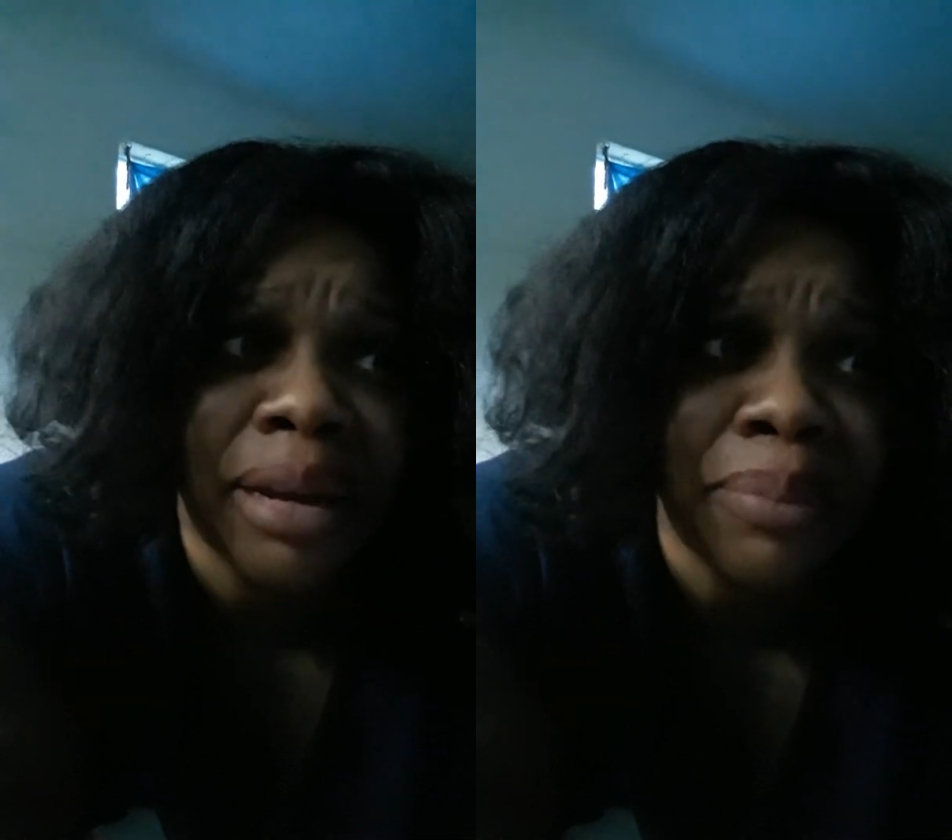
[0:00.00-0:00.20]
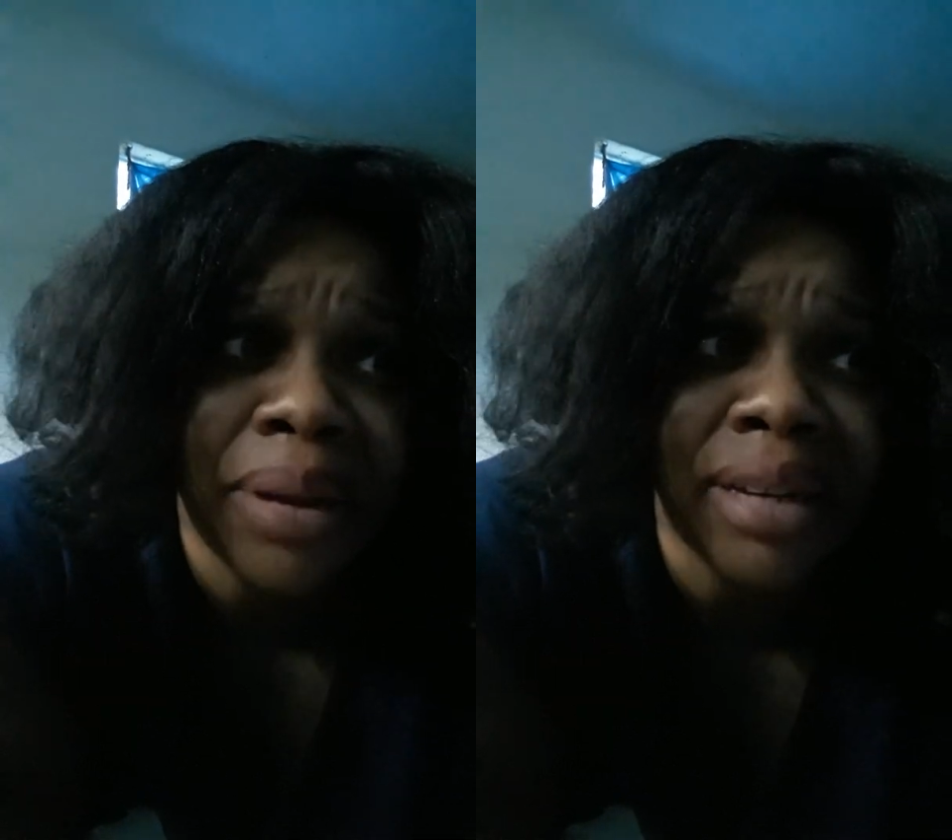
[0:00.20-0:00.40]

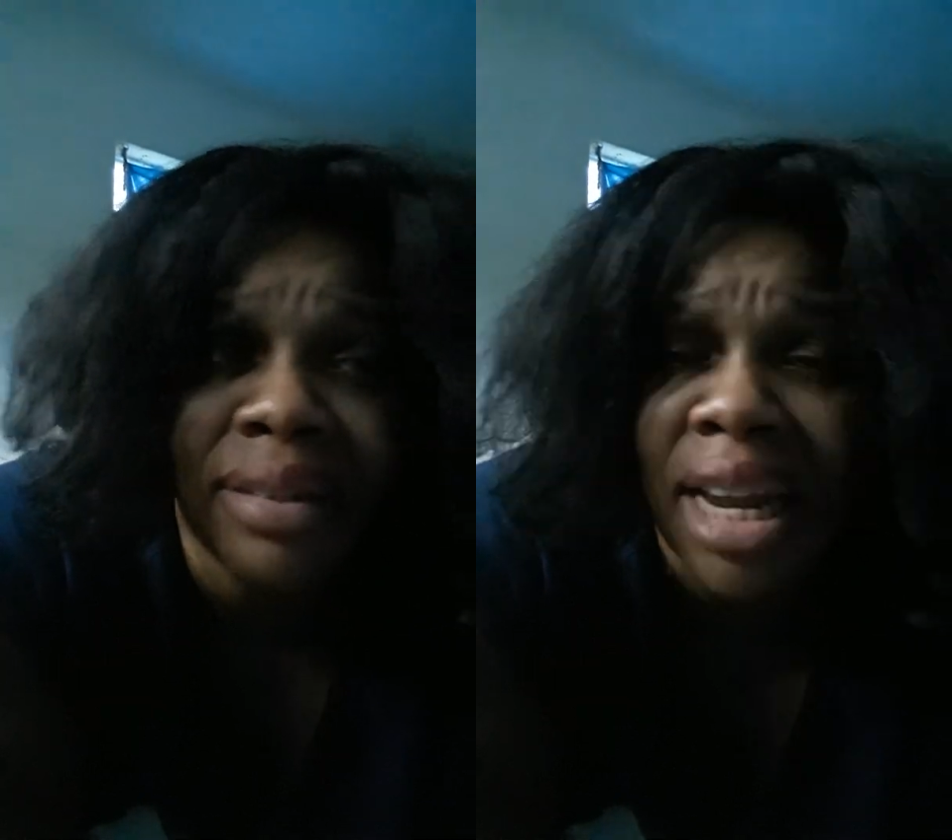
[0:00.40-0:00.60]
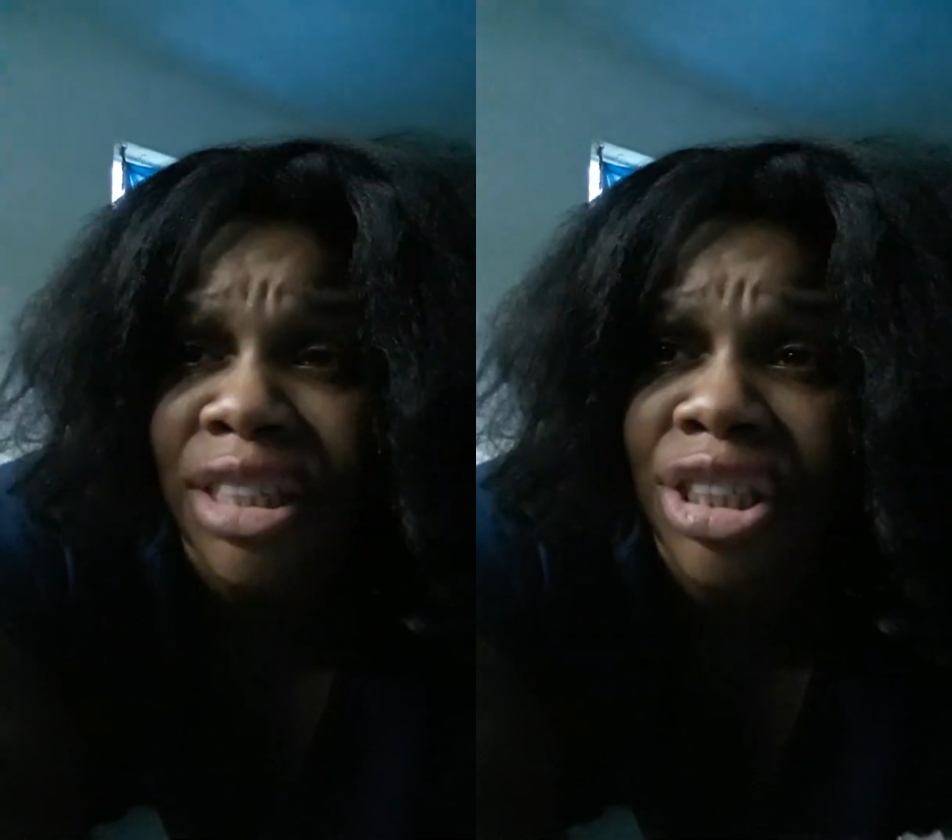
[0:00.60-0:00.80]
because
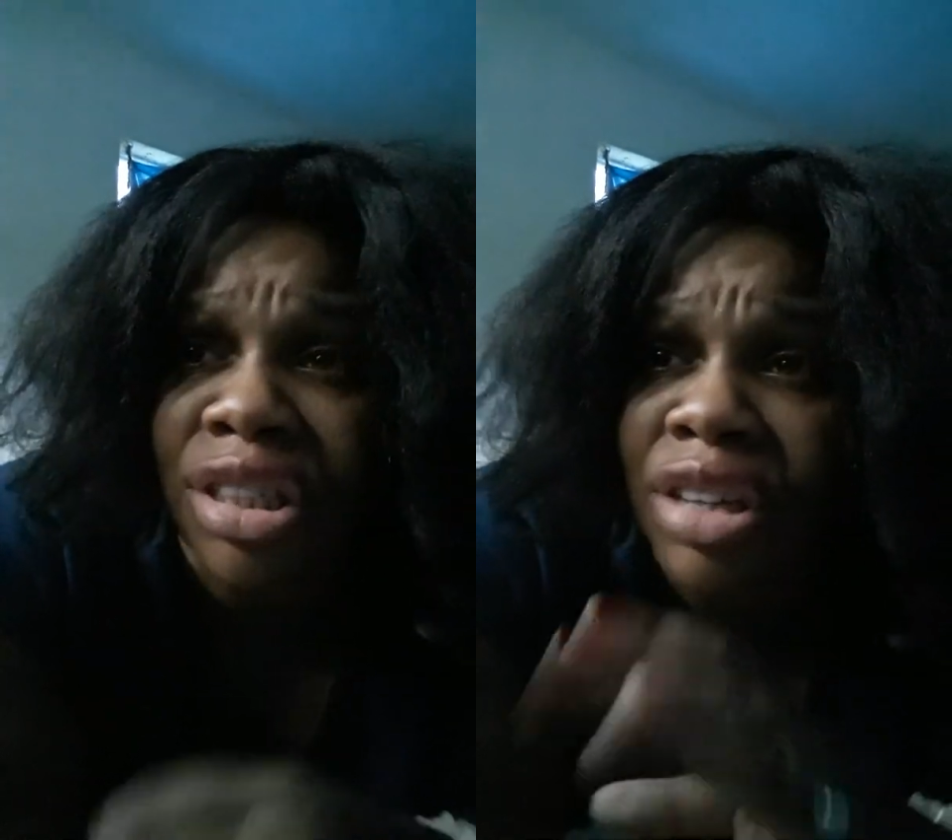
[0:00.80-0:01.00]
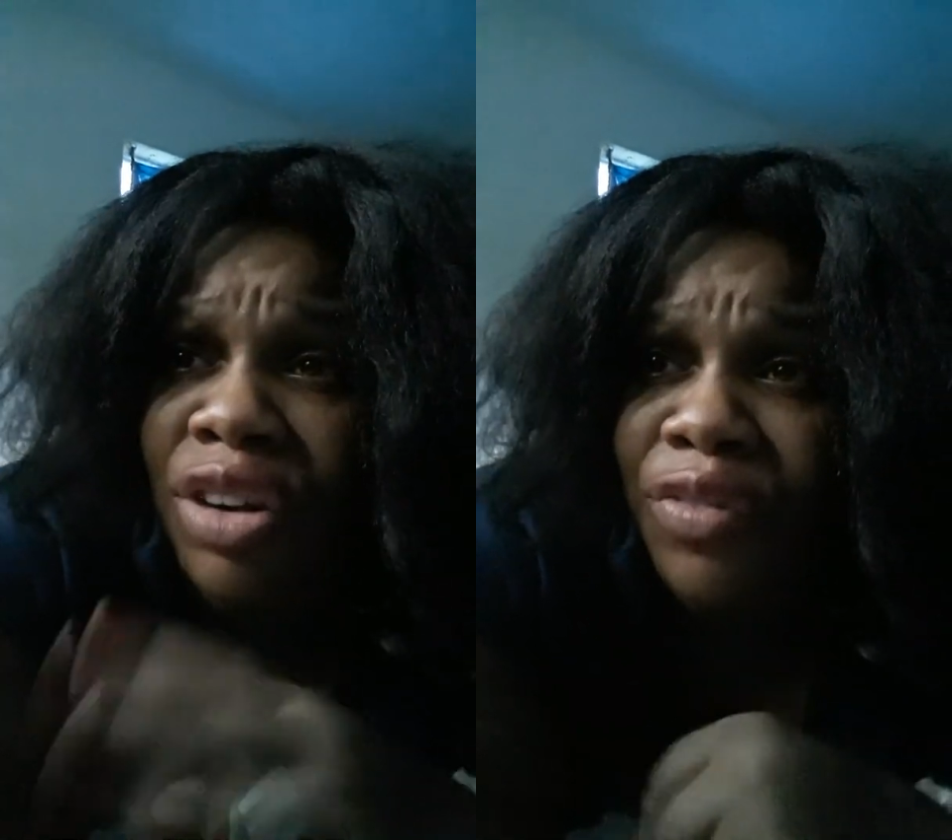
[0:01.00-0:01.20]
that's
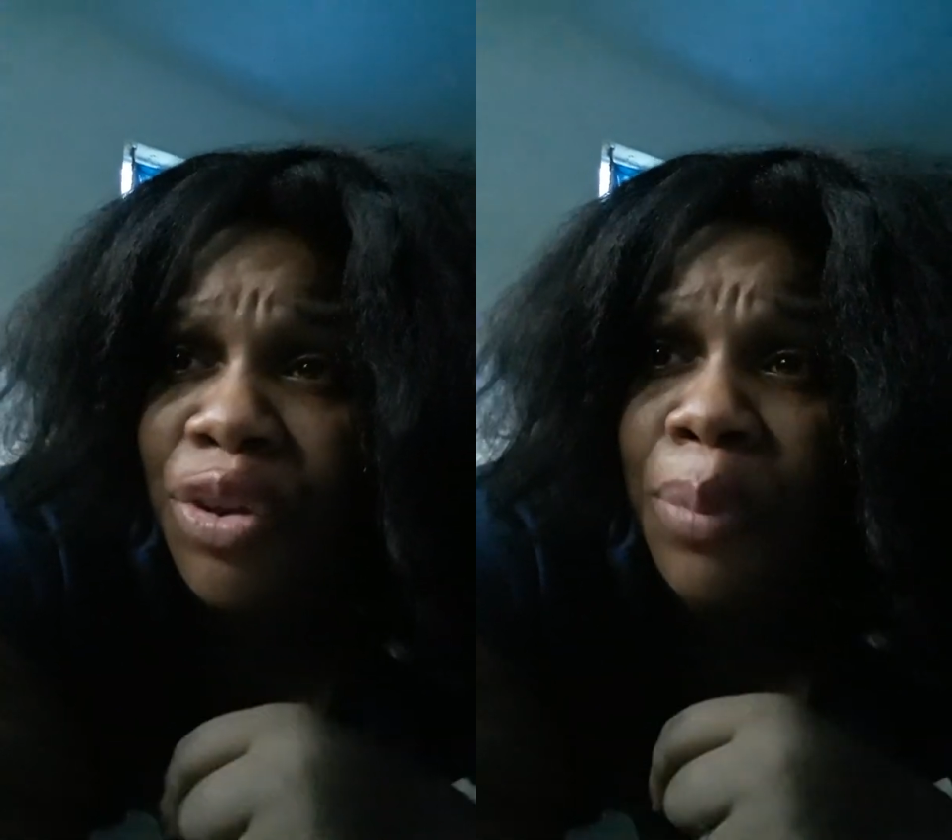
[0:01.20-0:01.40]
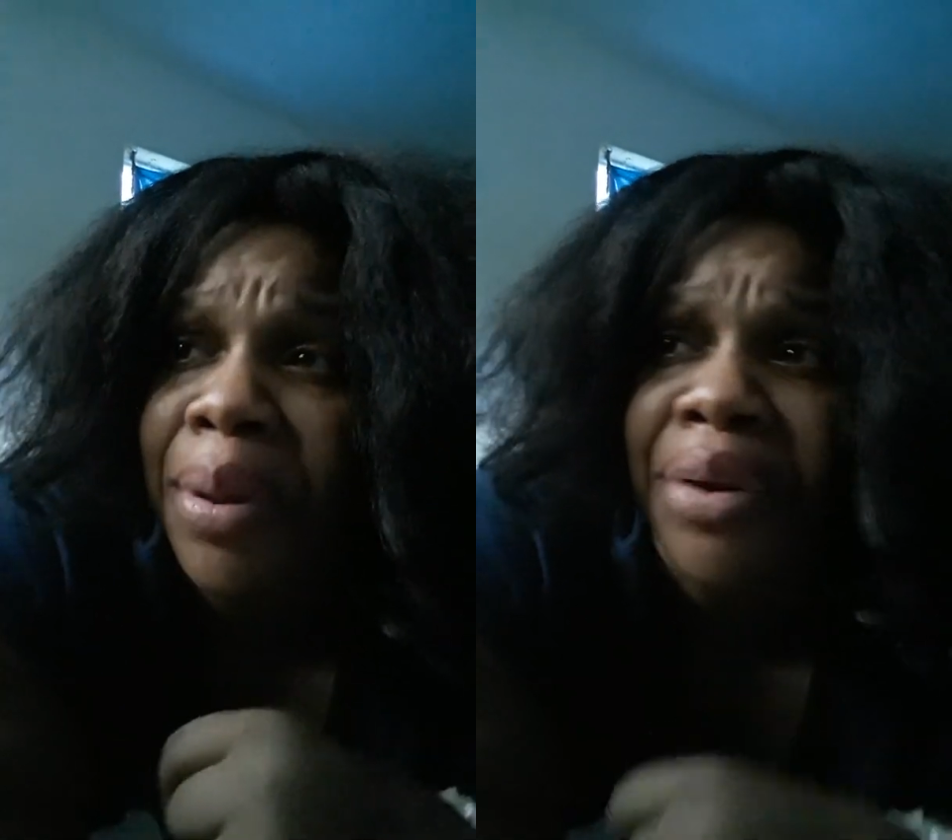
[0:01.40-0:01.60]
just good for
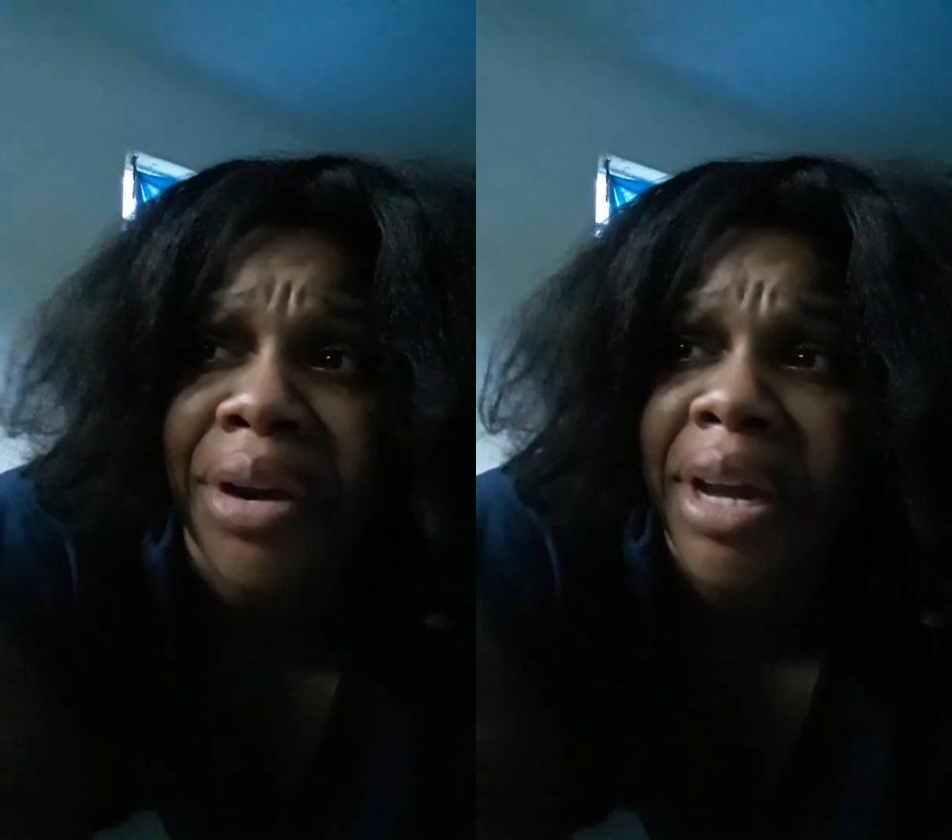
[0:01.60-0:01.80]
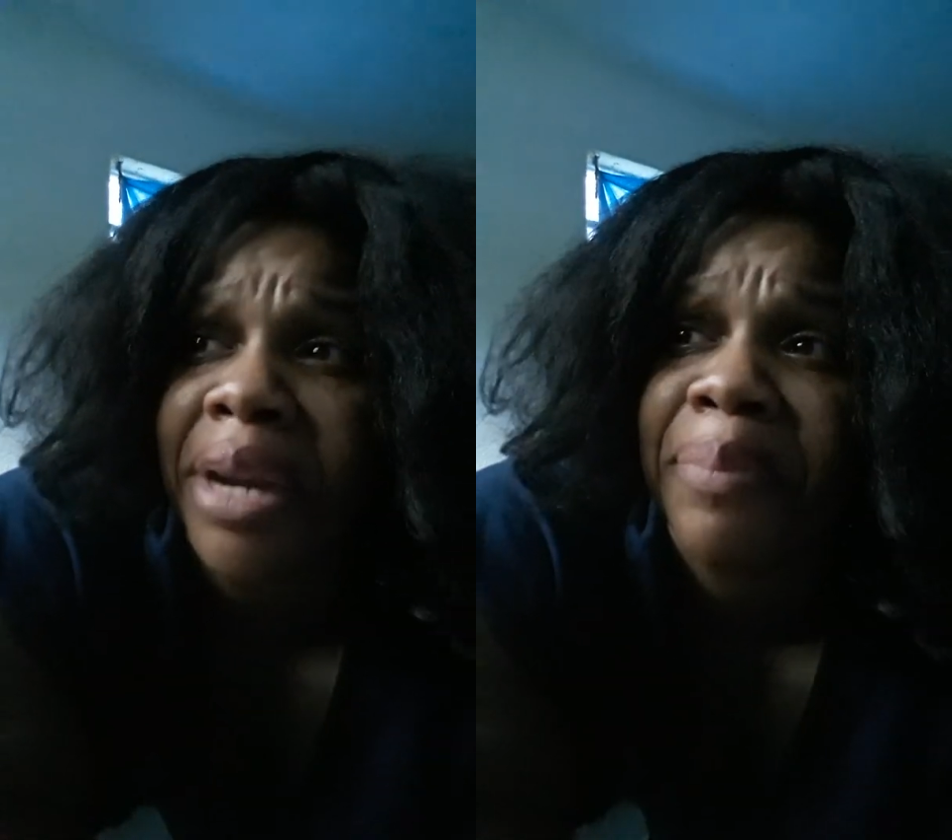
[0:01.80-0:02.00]
you,
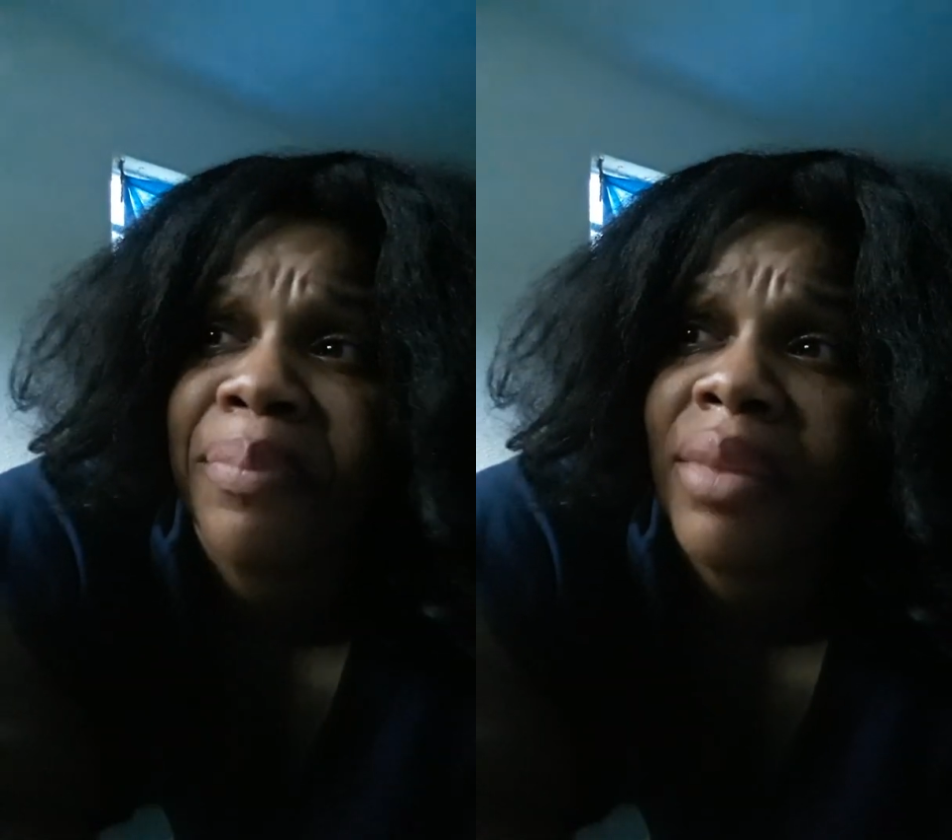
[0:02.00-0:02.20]
period.